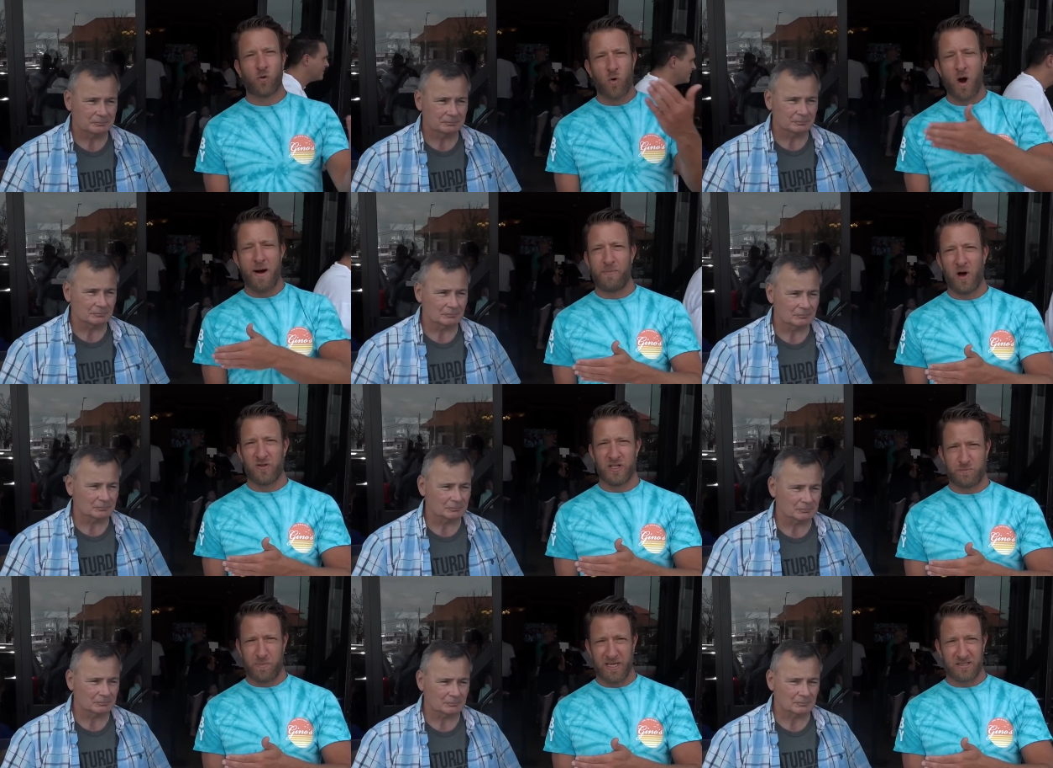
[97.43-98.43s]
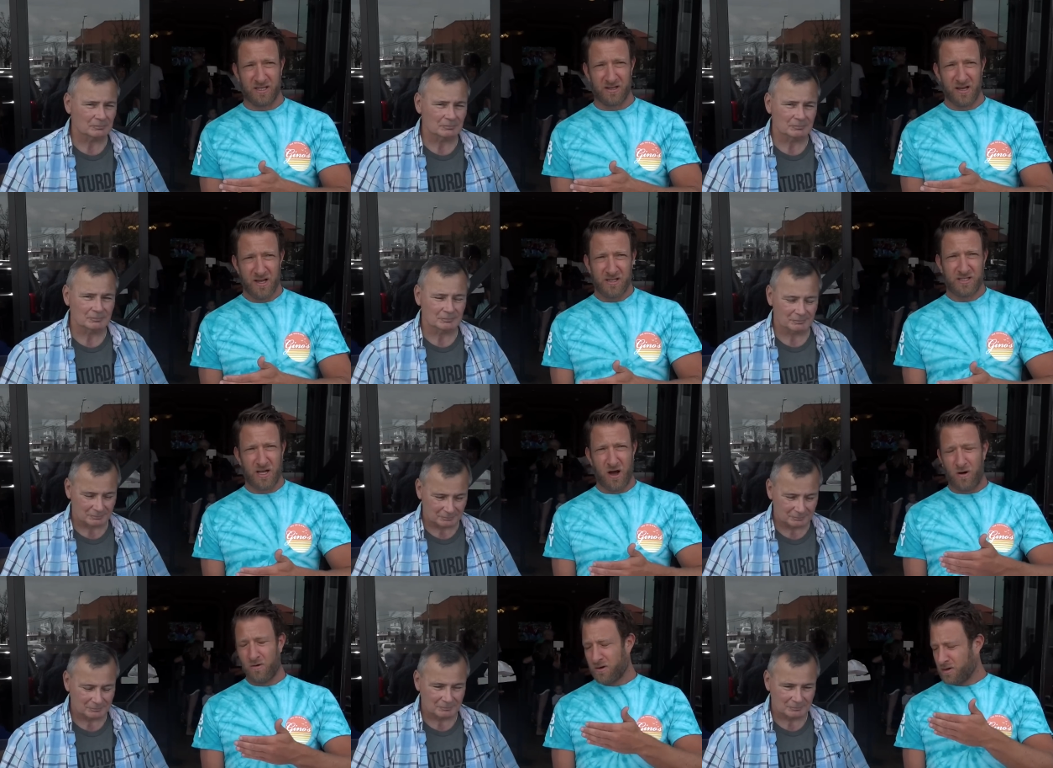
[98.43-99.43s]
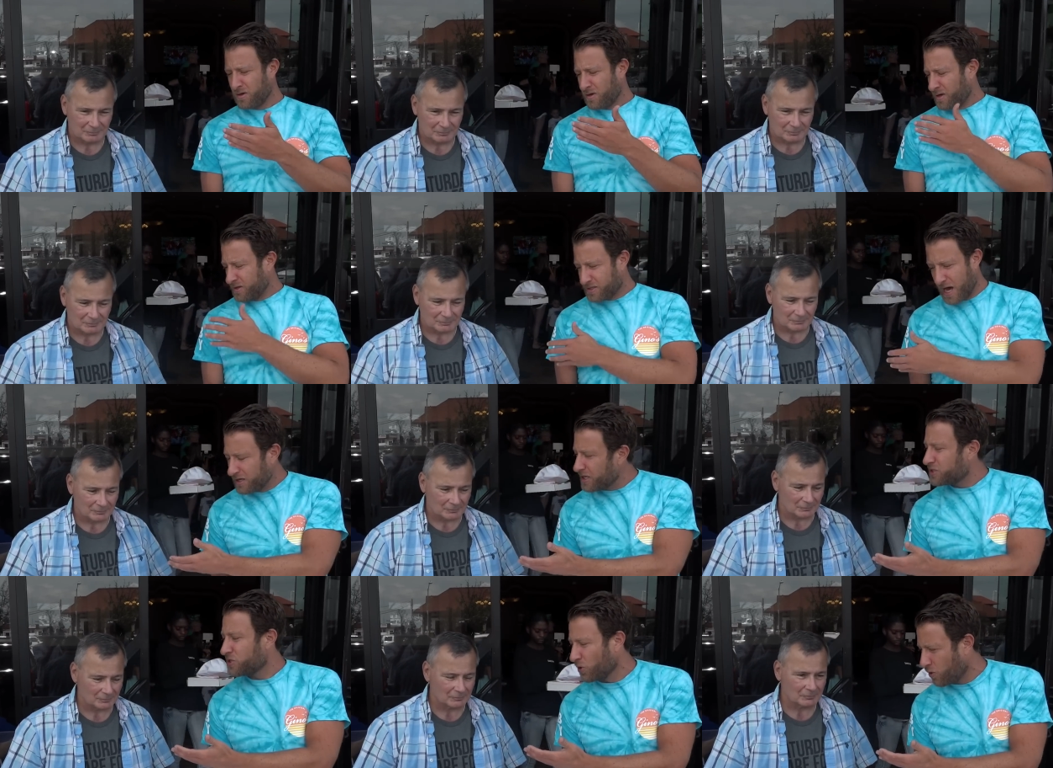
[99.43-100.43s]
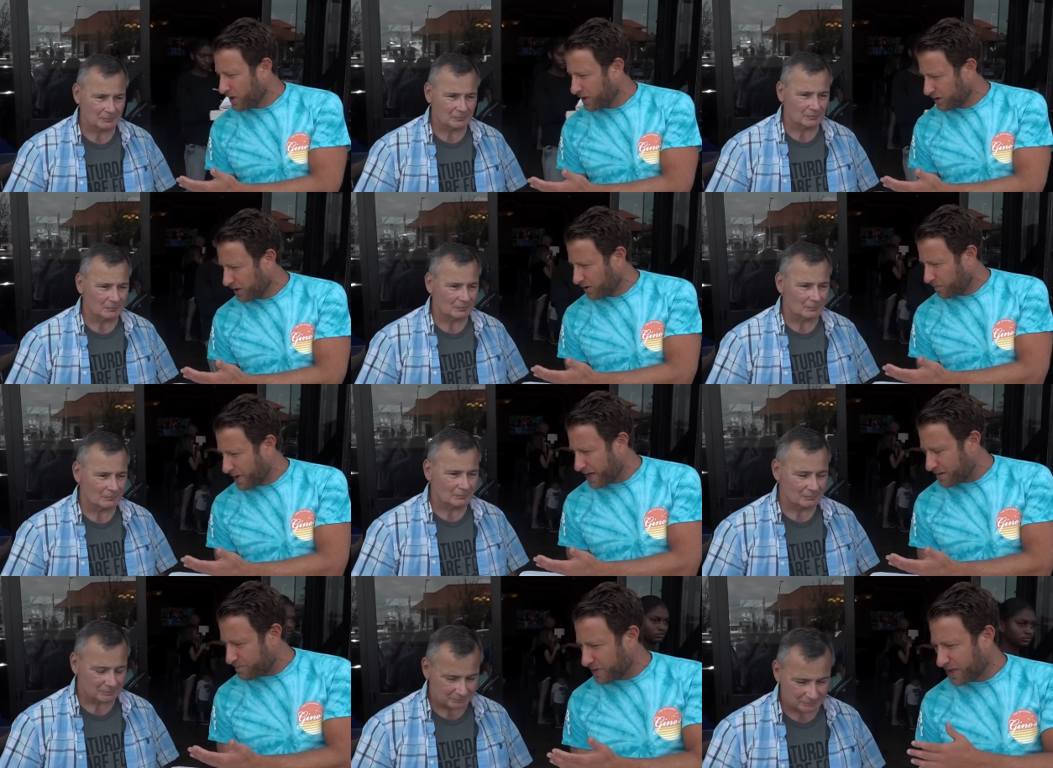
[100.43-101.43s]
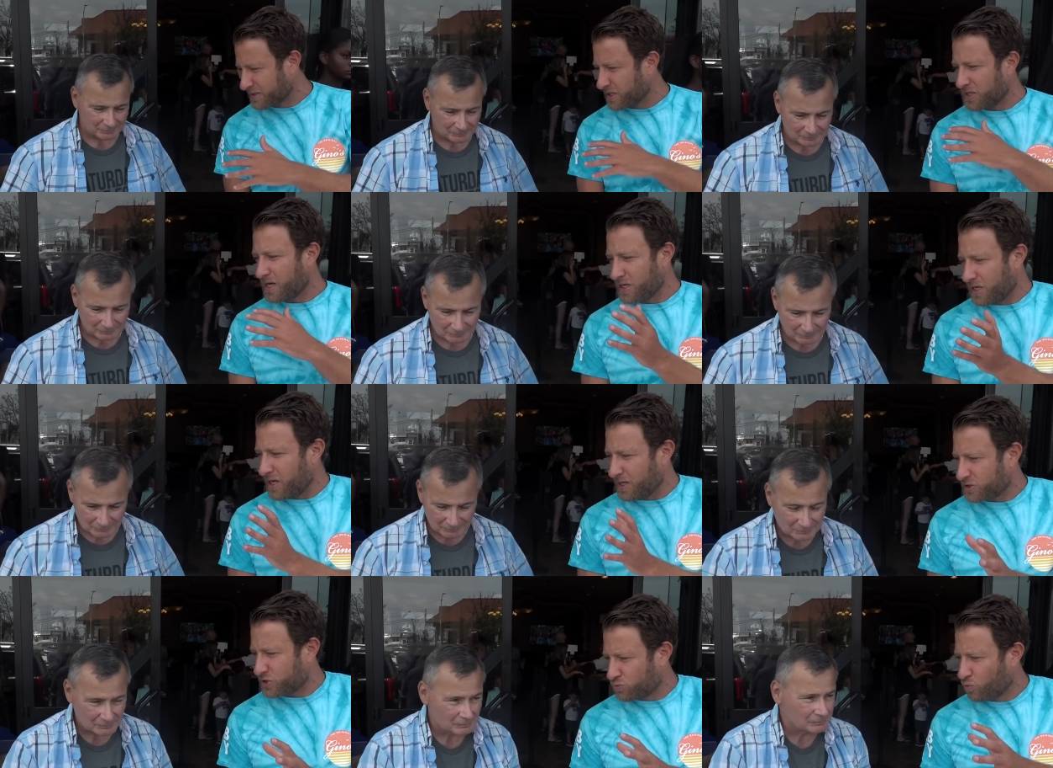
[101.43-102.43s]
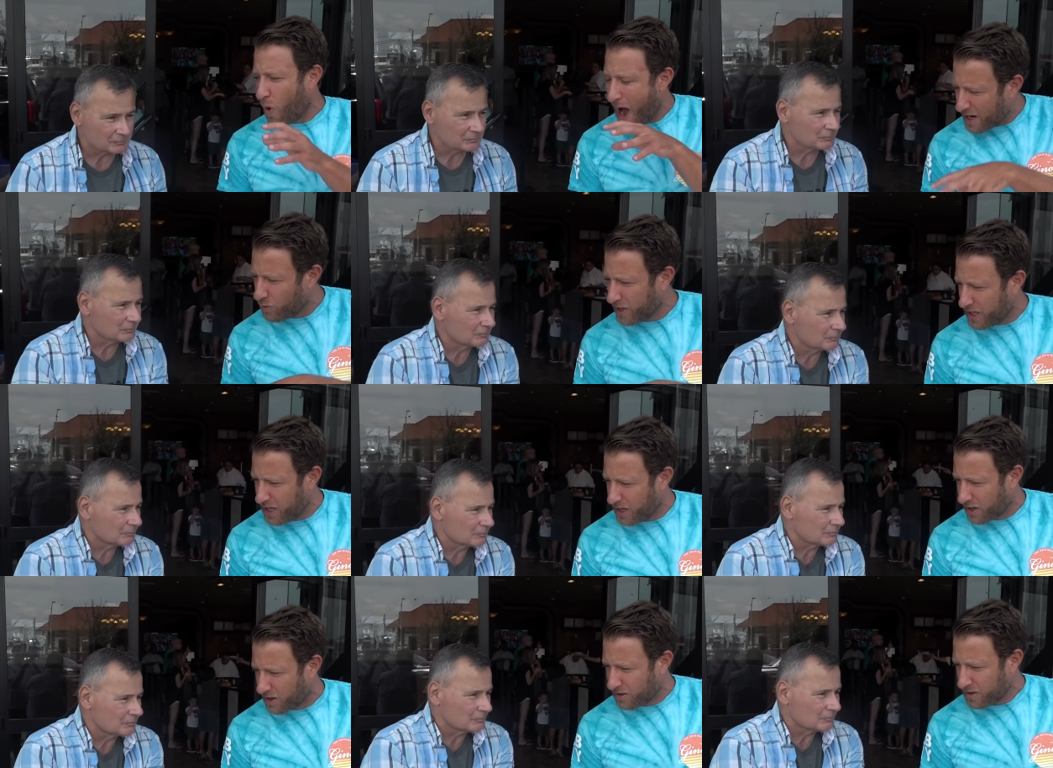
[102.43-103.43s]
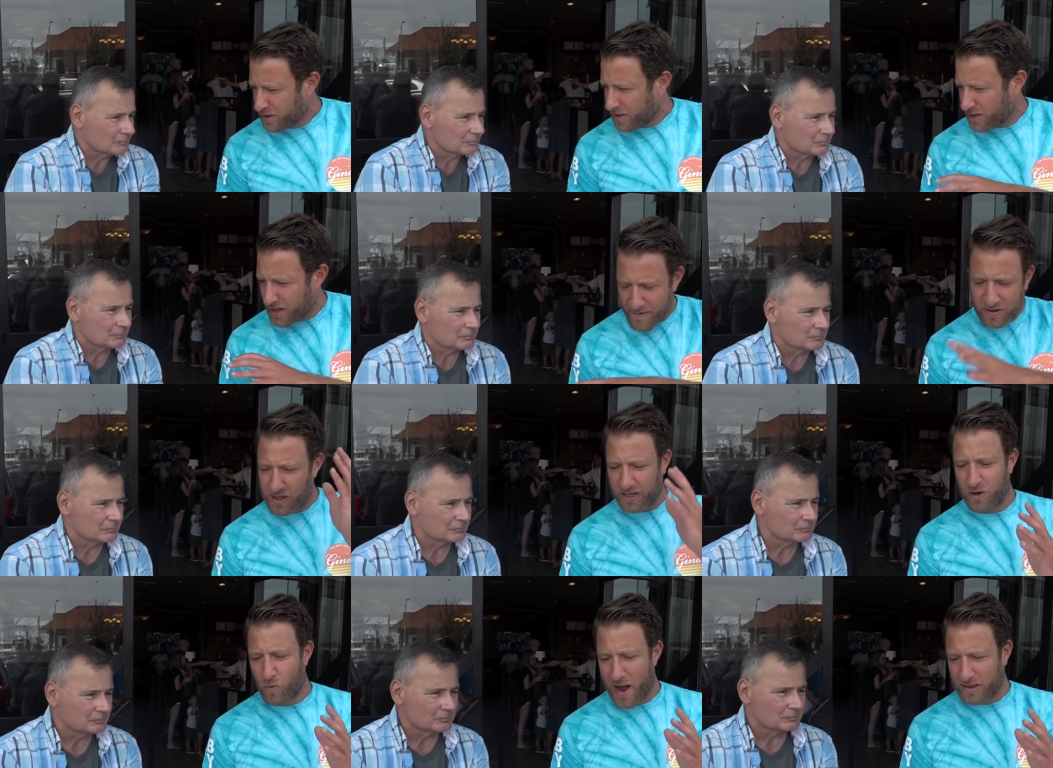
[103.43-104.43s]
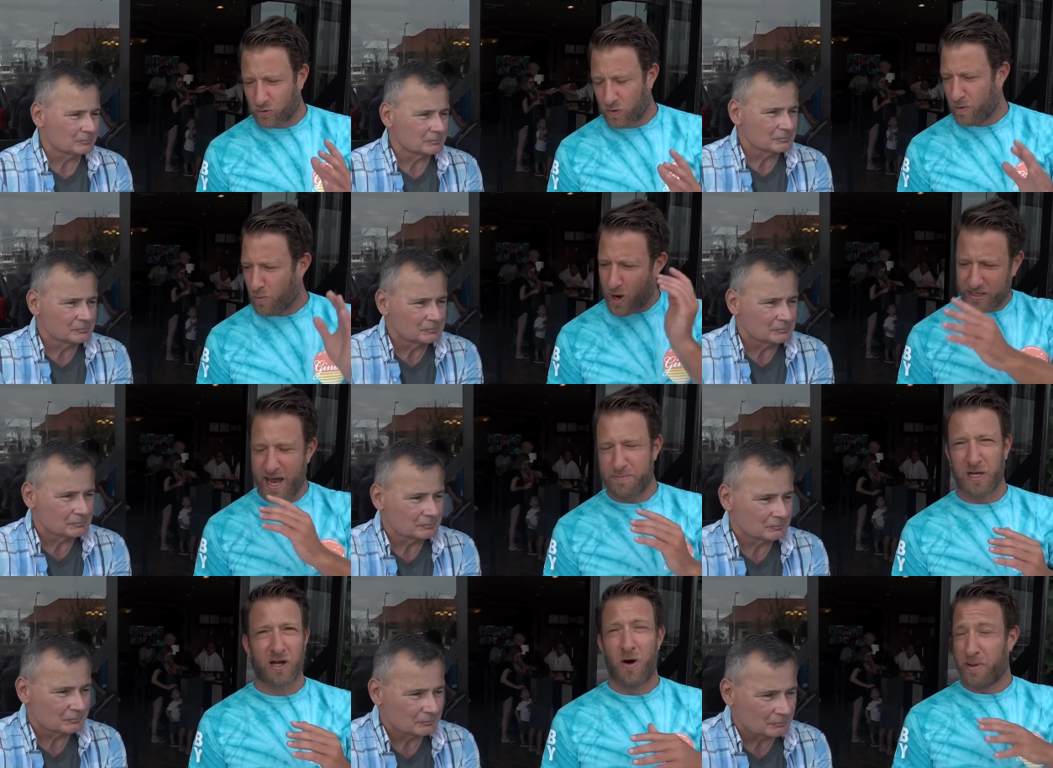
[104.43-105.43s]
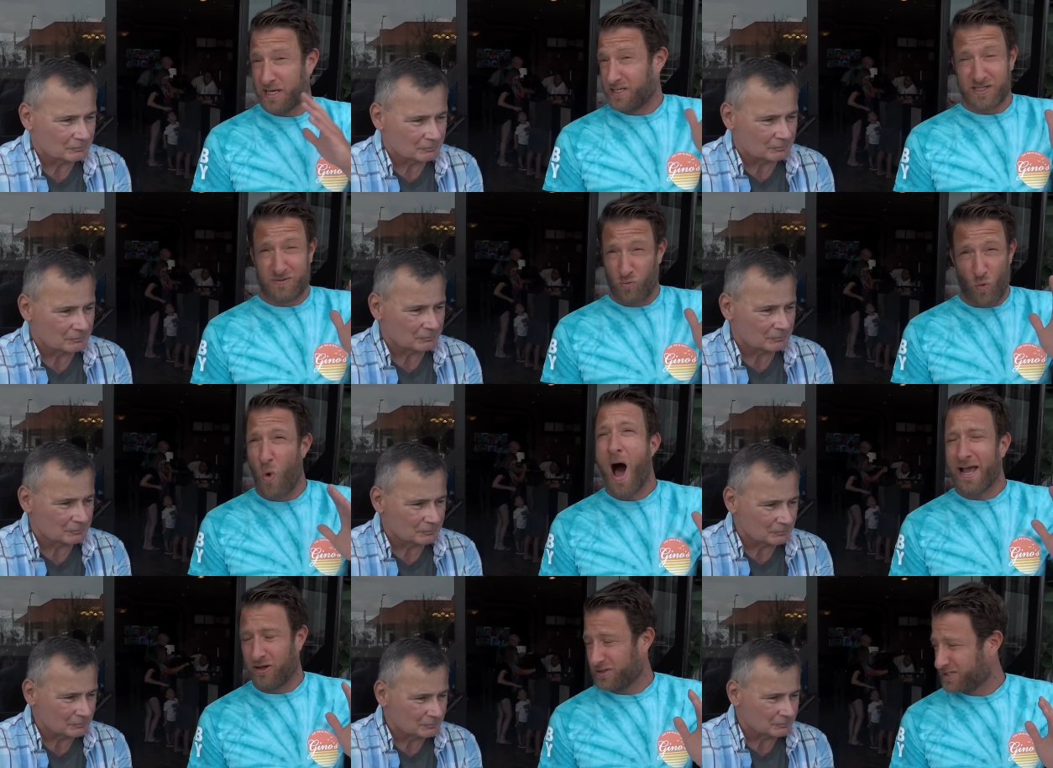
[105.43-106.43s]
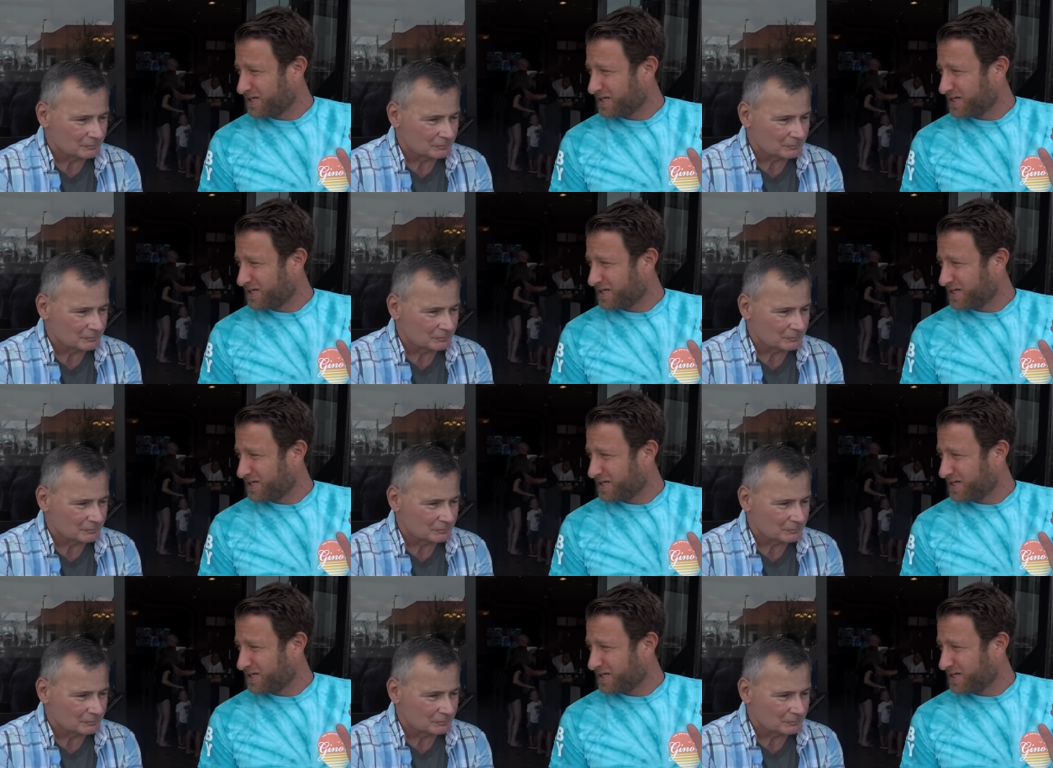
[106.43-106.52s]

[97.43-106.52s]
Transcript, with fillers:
Speaker 1: grew up on this pizza. So, tell your story a little bit, because it, it, it's why are we here, and everything you went through and what kept you going, because it's wild.